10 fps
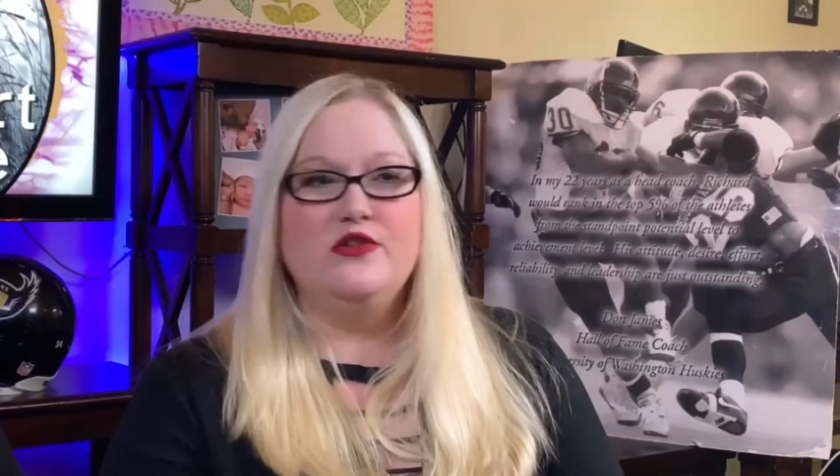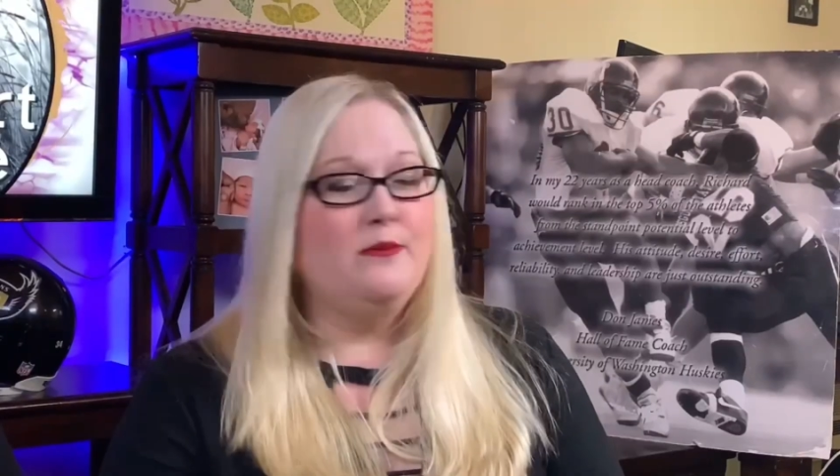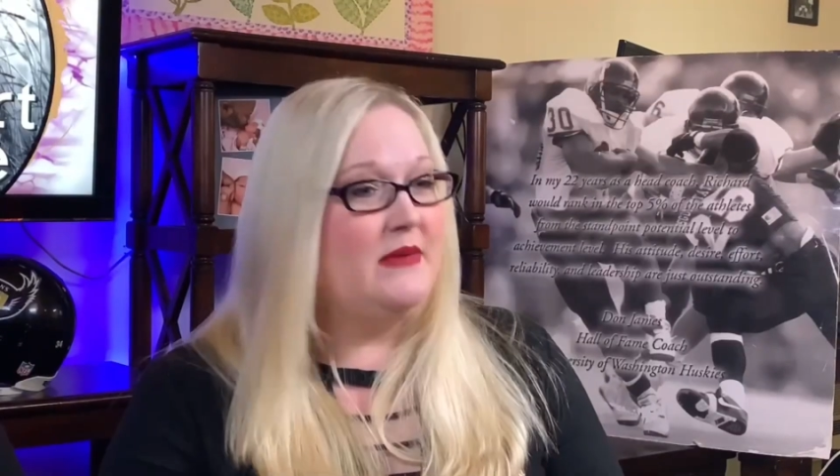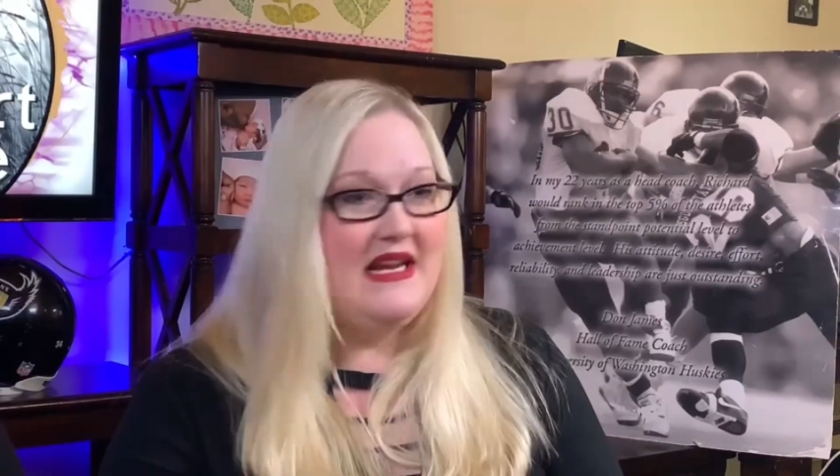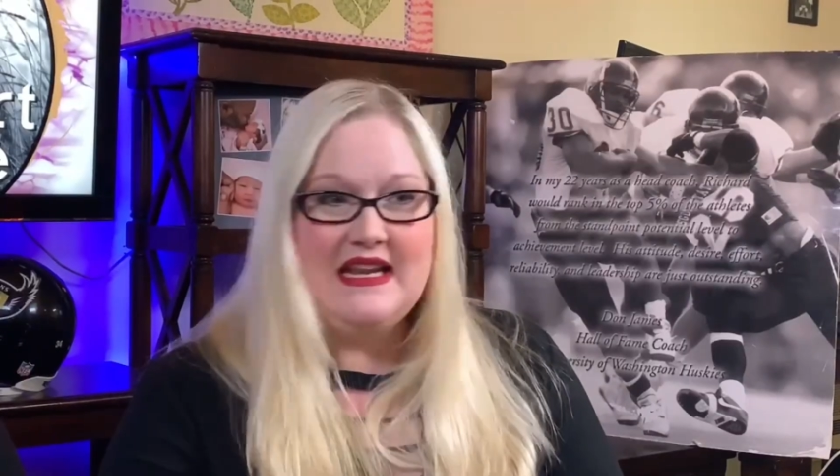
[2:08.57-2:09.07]

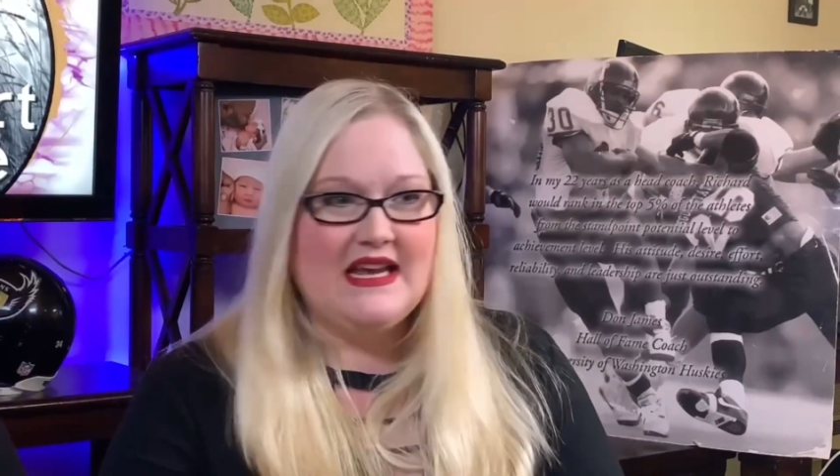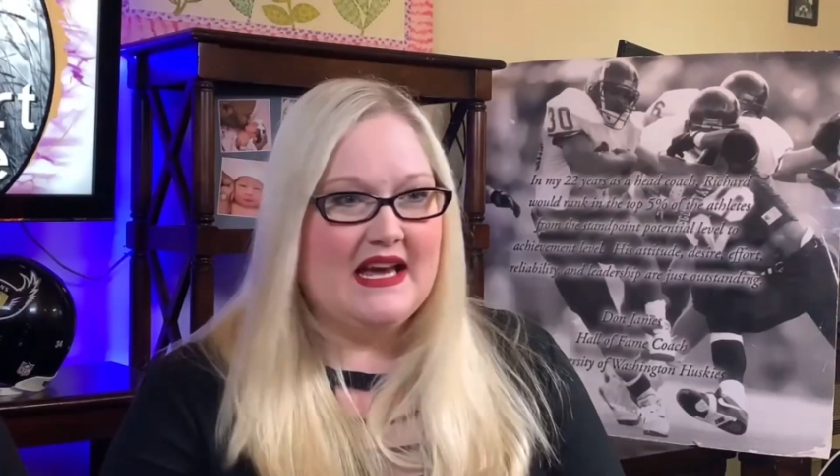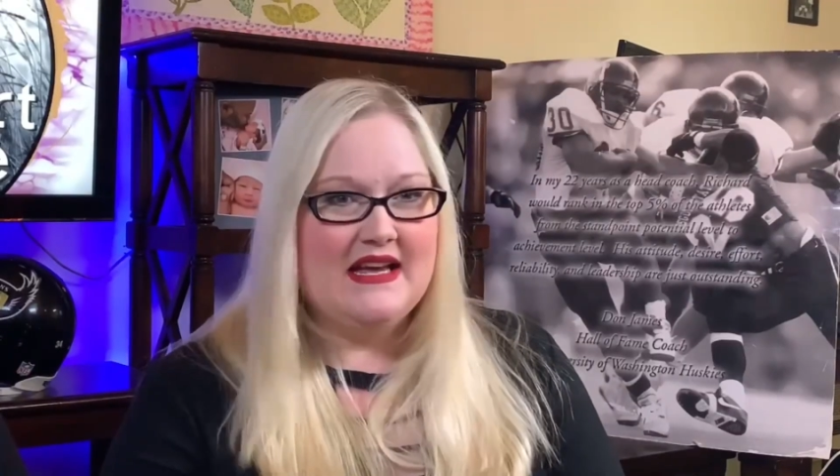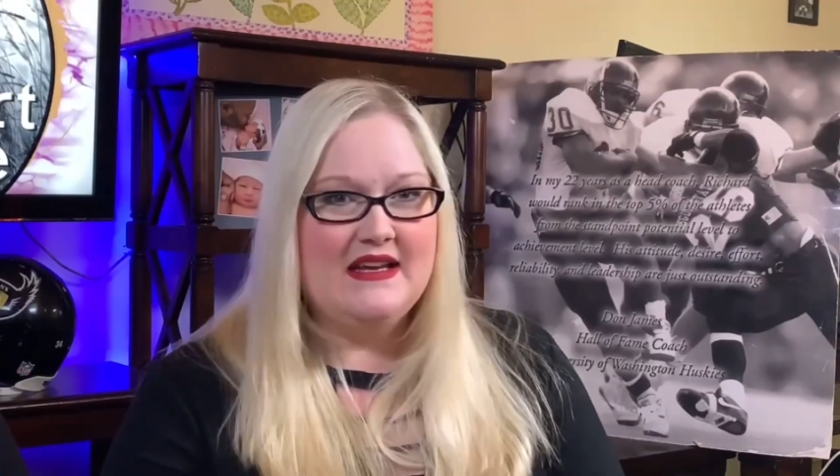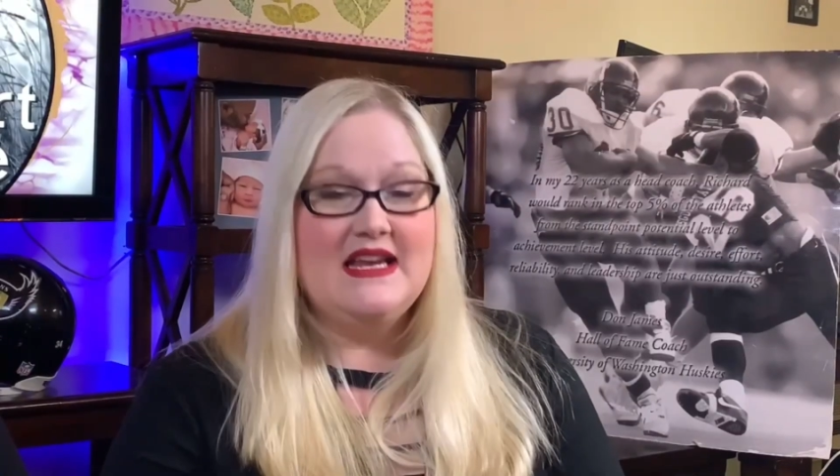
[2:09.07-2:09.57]

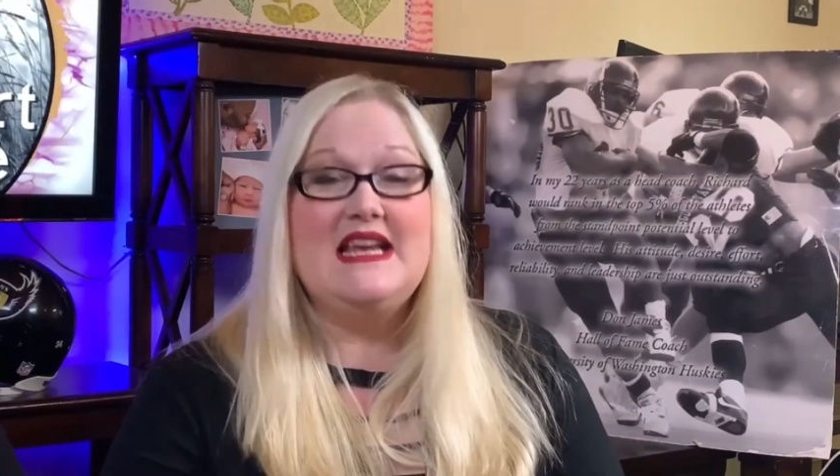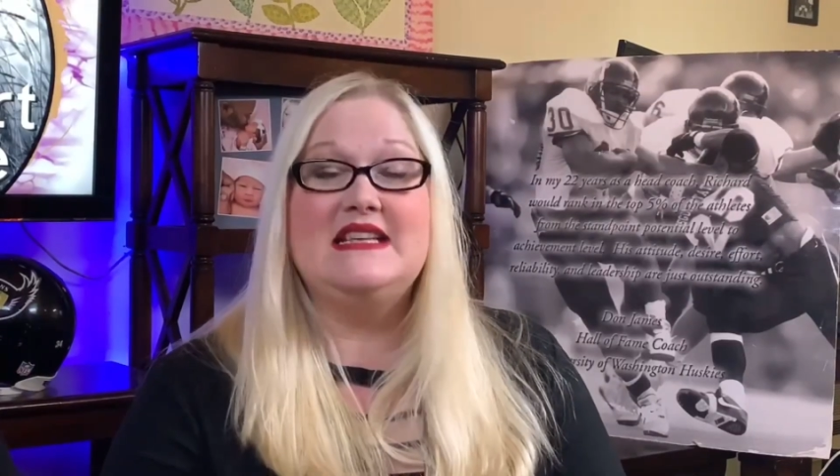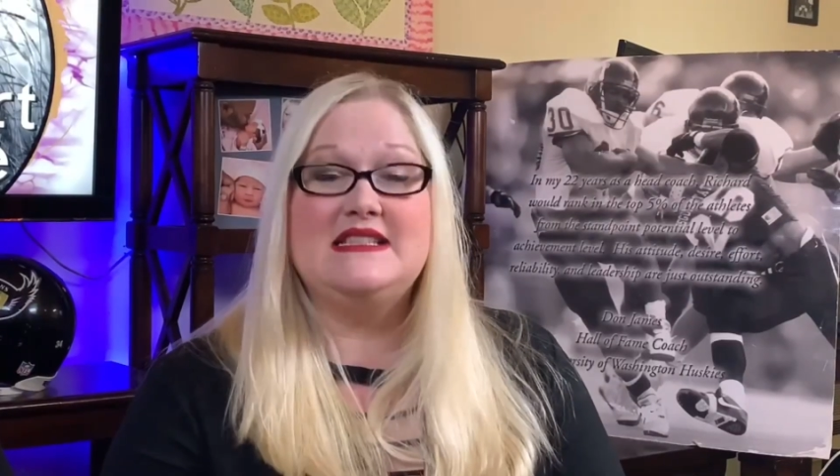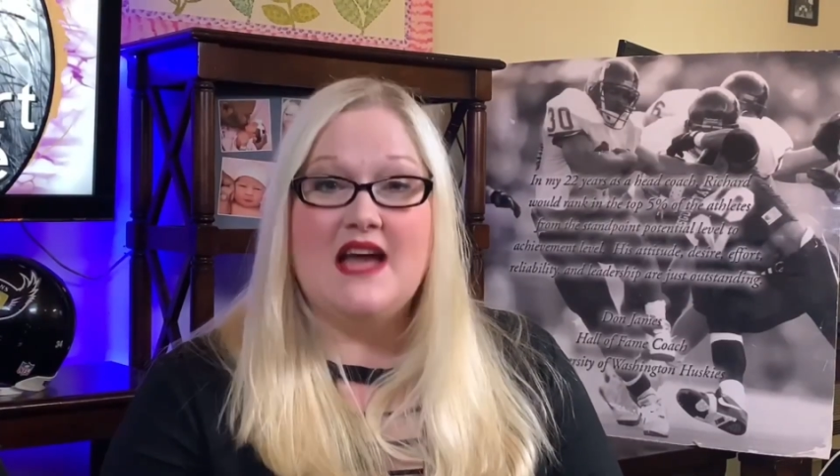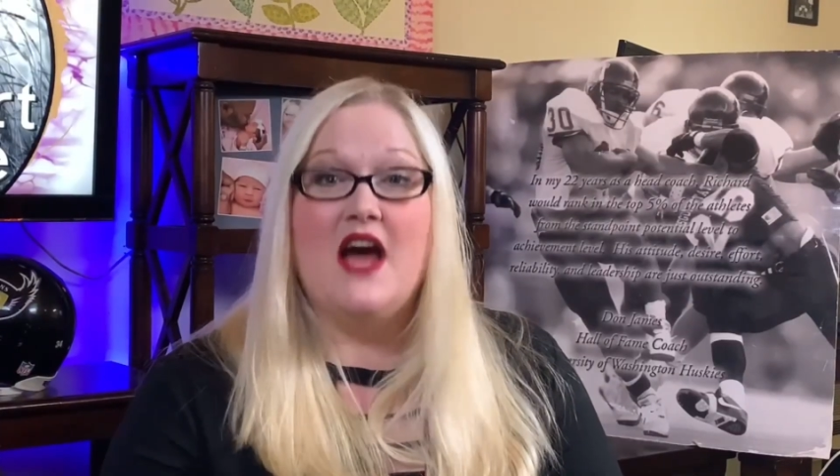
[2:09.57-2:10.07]
media
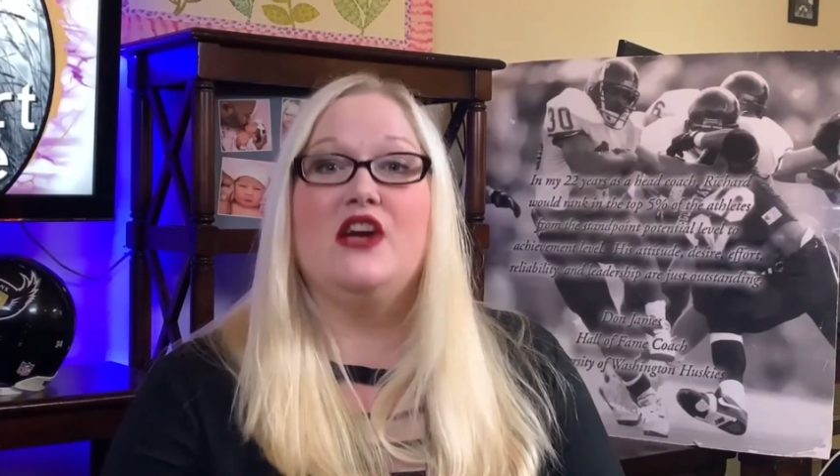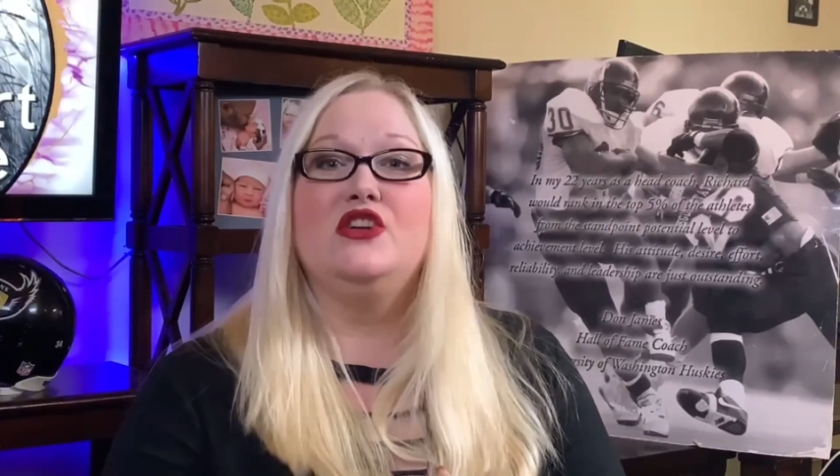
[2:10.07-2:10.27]
is not